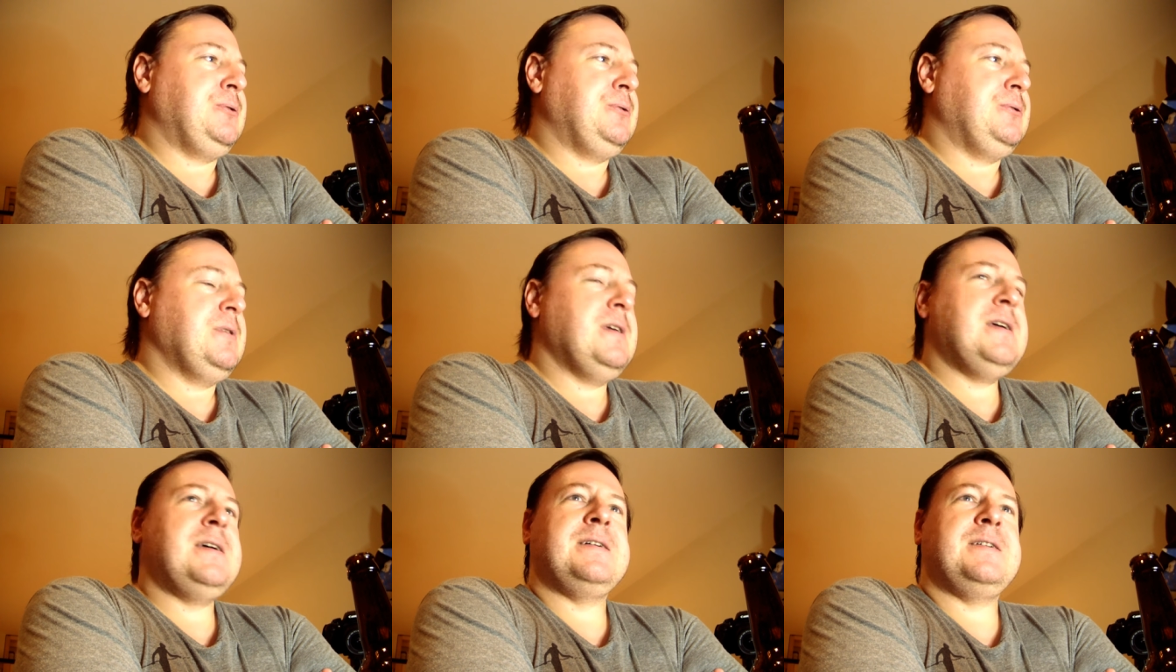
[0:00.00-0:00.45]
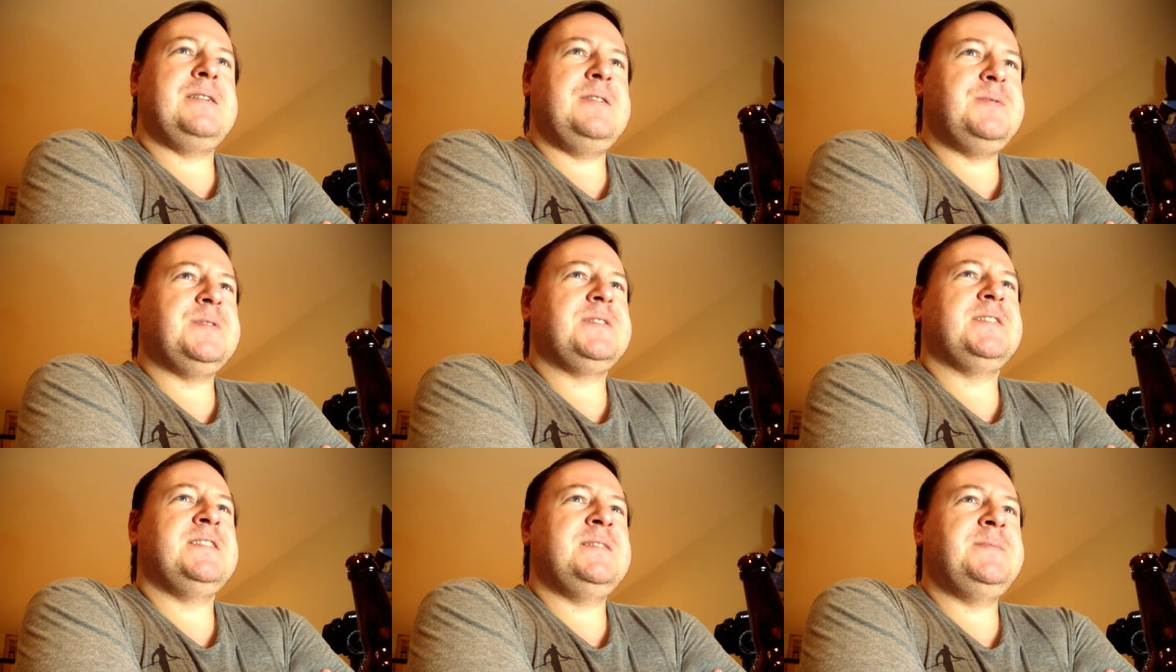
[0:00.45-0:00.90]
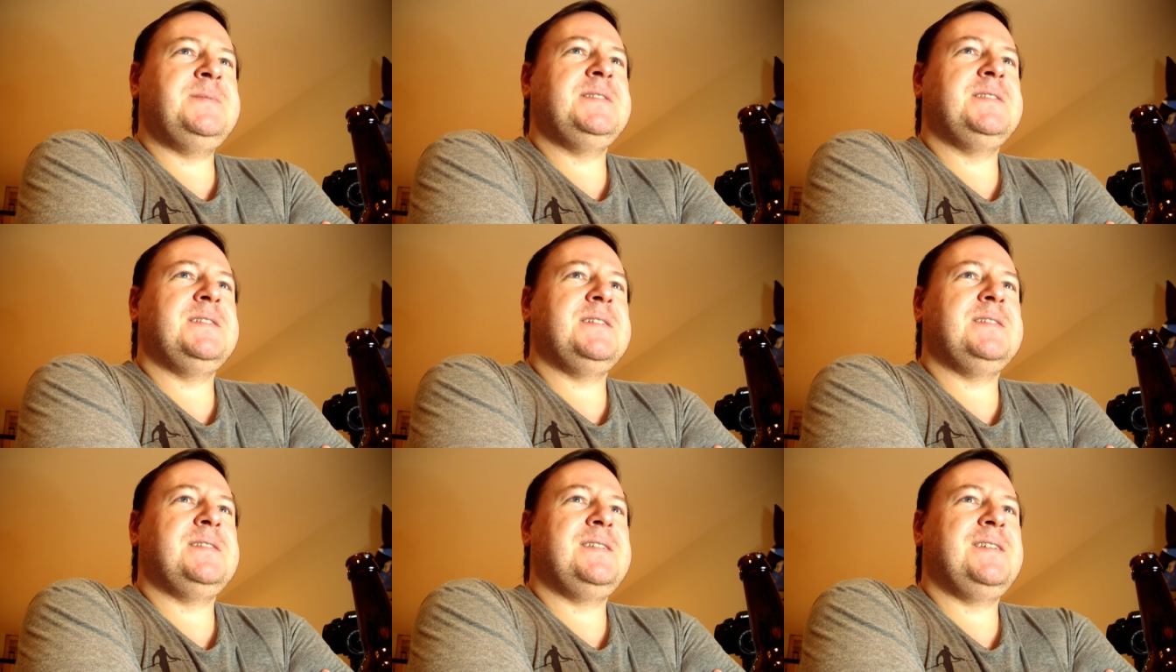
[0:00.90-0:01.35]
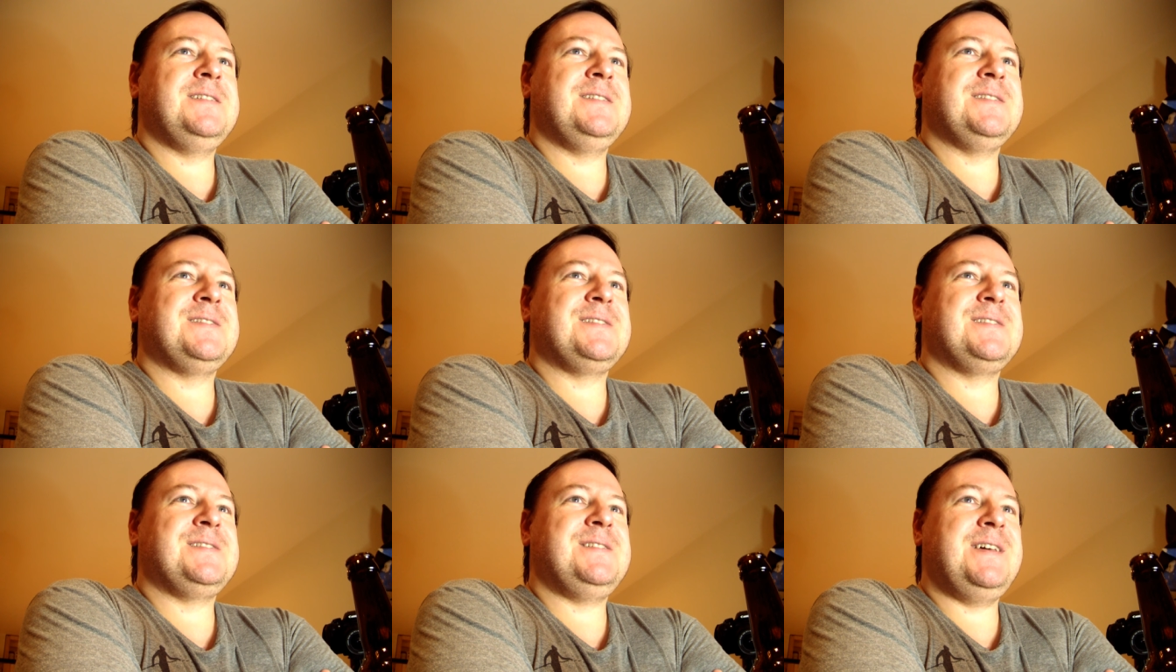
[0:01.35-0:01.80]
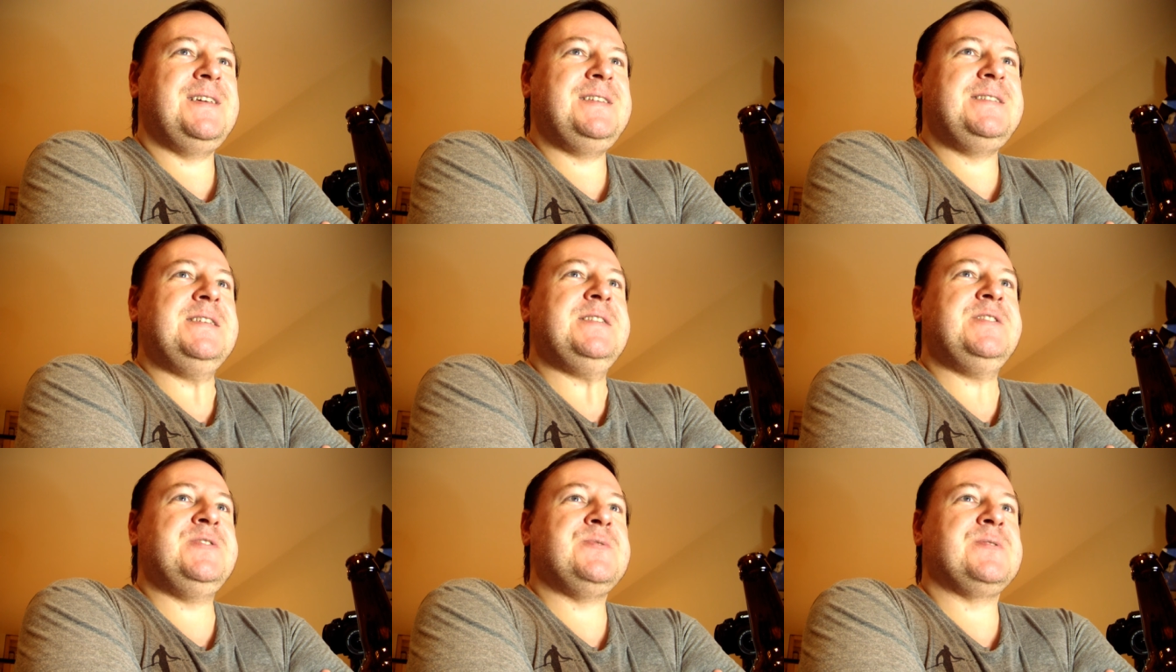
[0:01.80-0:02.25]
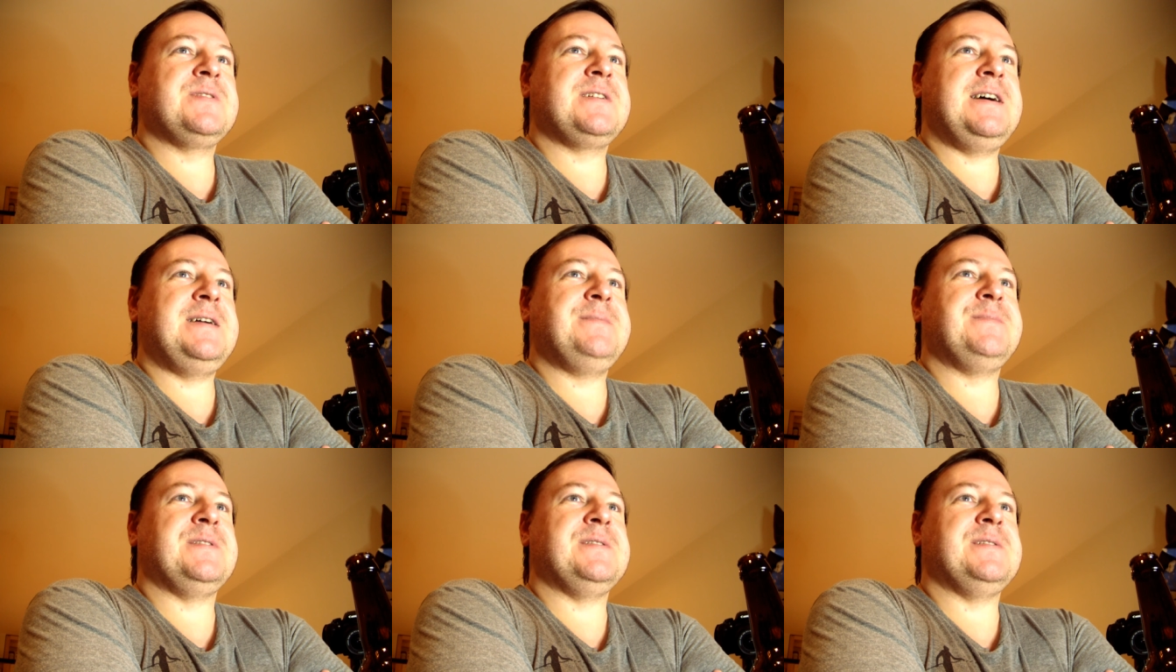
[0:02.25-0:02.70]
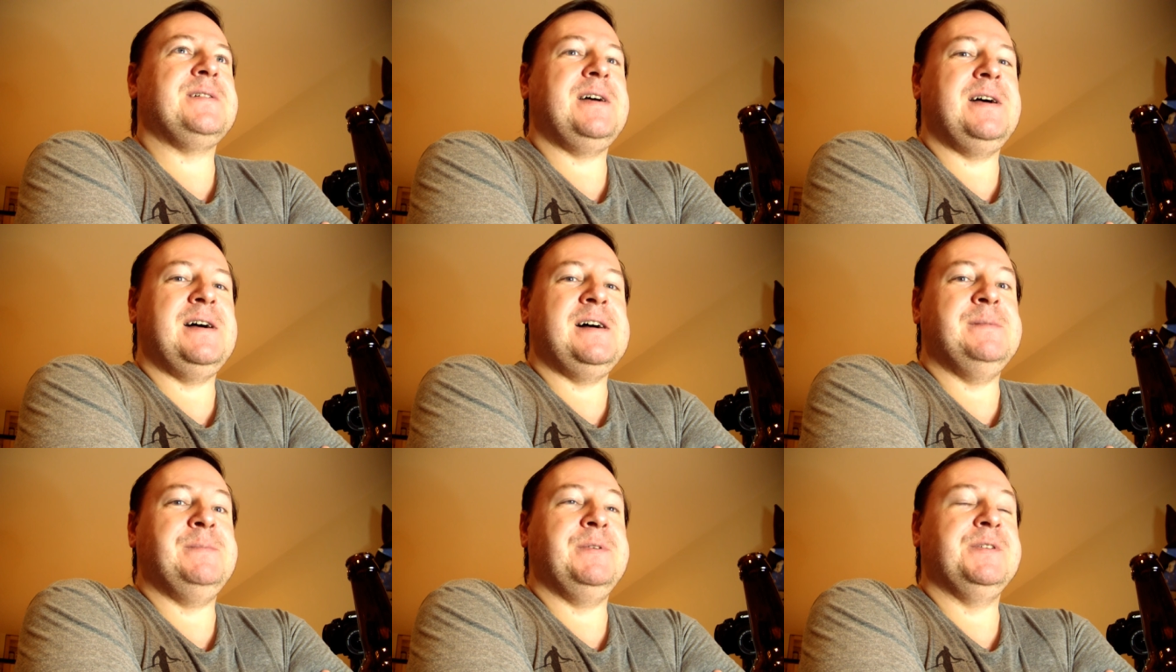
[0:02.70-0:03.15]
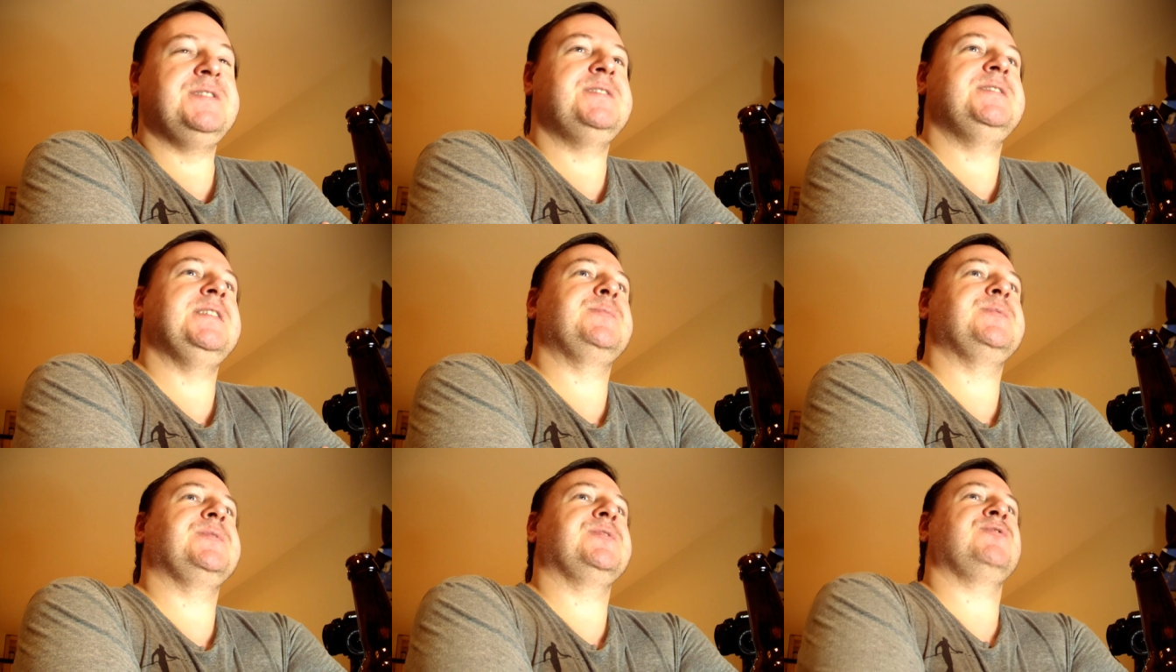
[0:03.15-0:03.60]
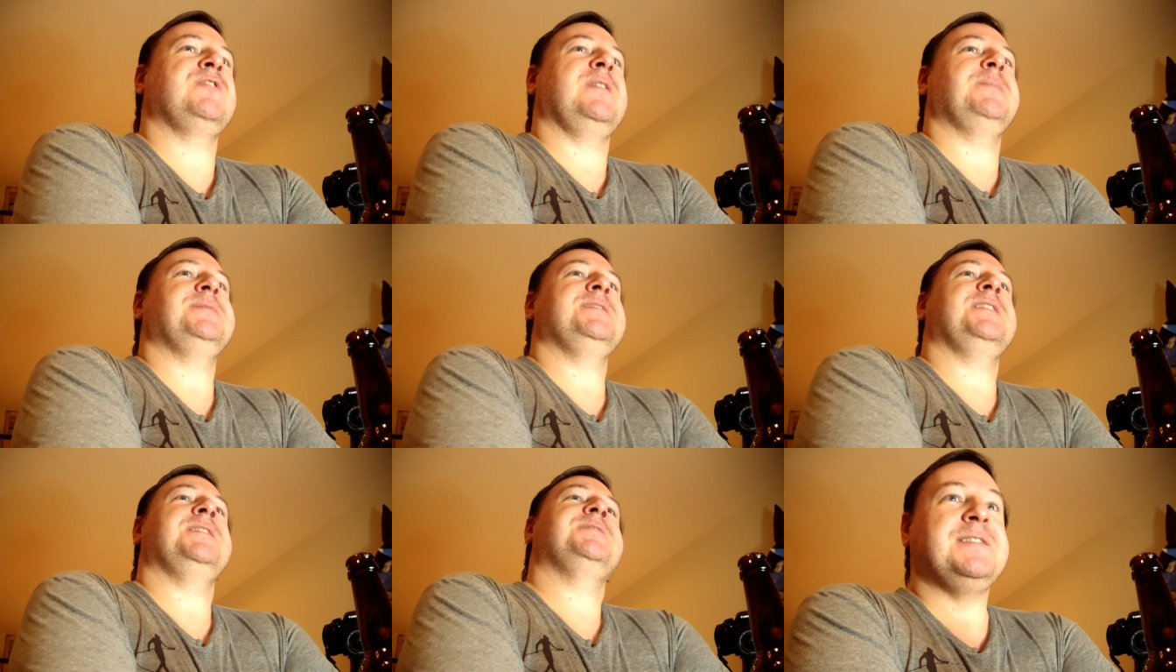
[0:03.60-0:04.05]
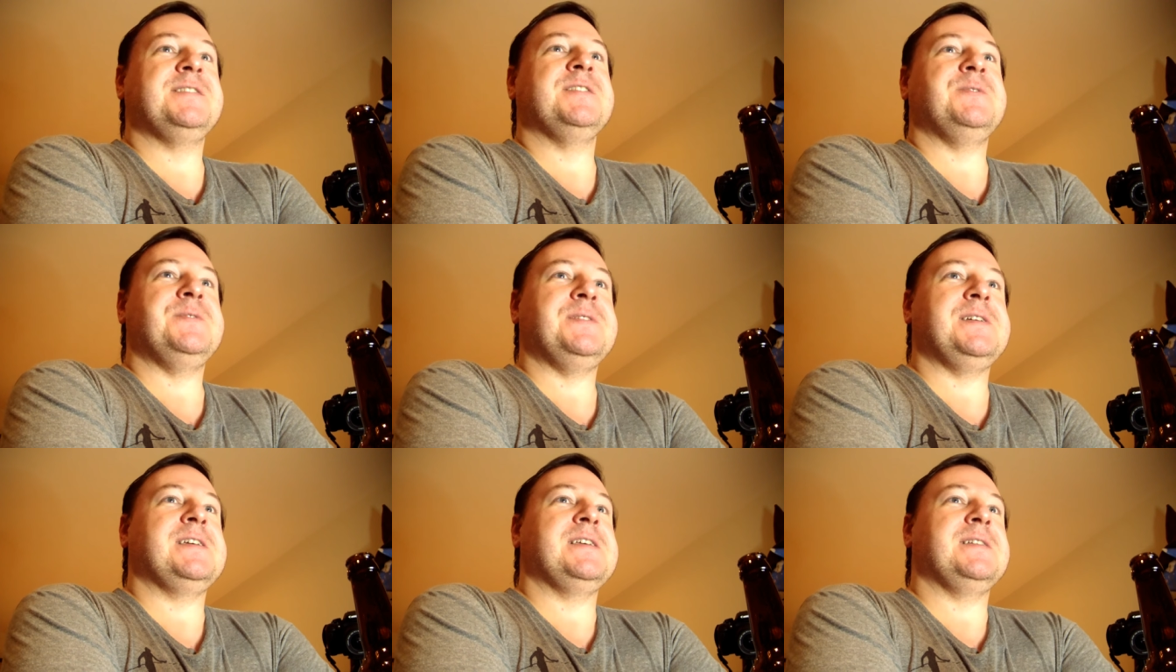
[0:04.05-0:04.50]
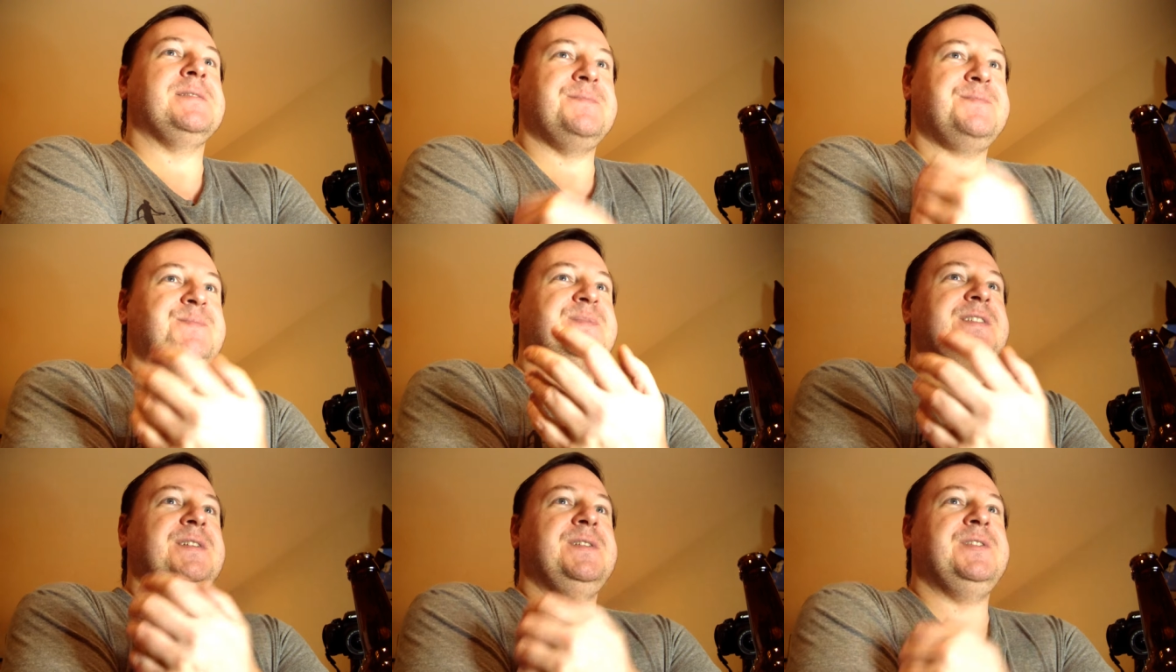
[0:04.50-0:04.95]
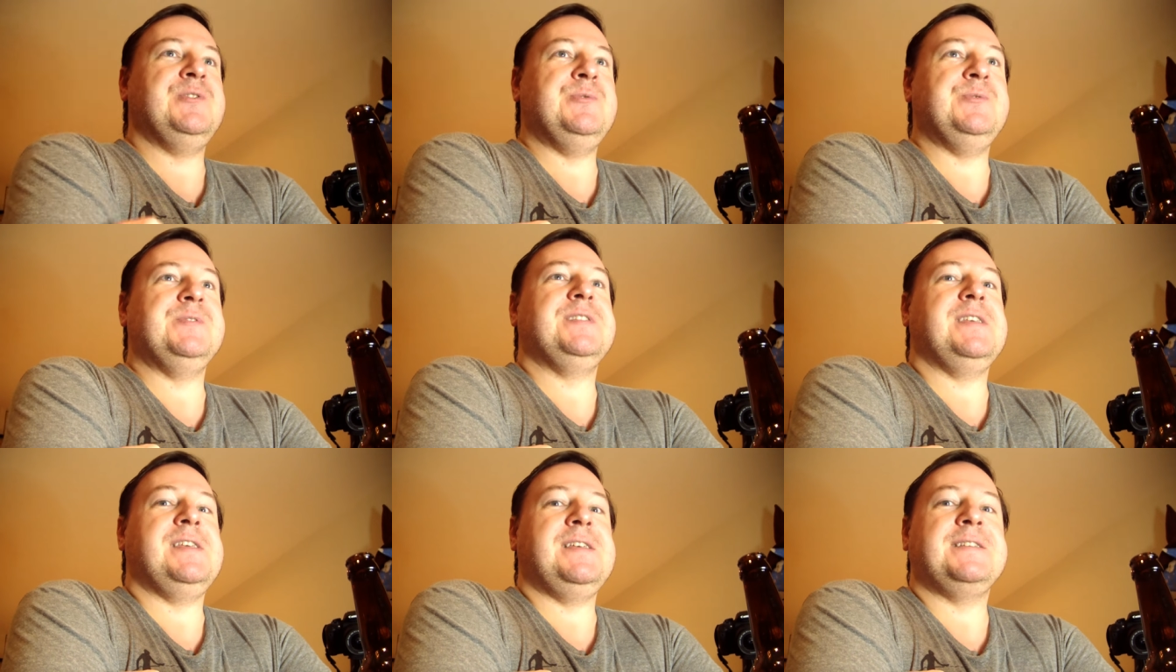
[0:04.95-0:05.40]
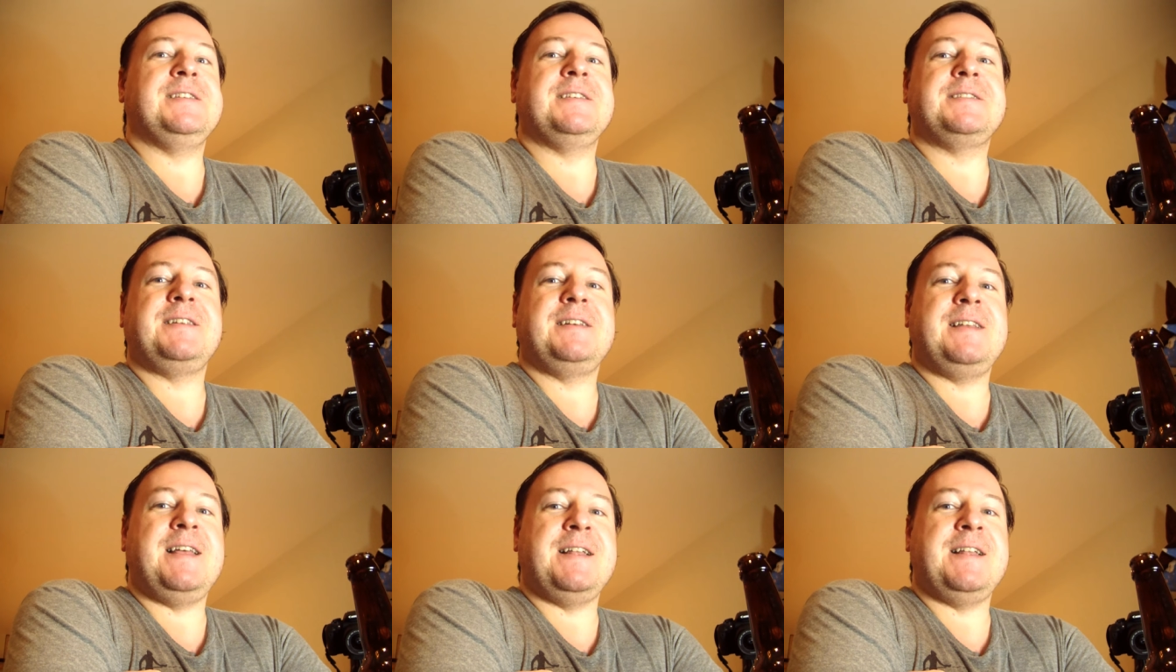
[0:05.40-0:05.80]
yeah, it was time to get a slightly newer camera, uh, but stick with the crop sensor so that I can still use the existing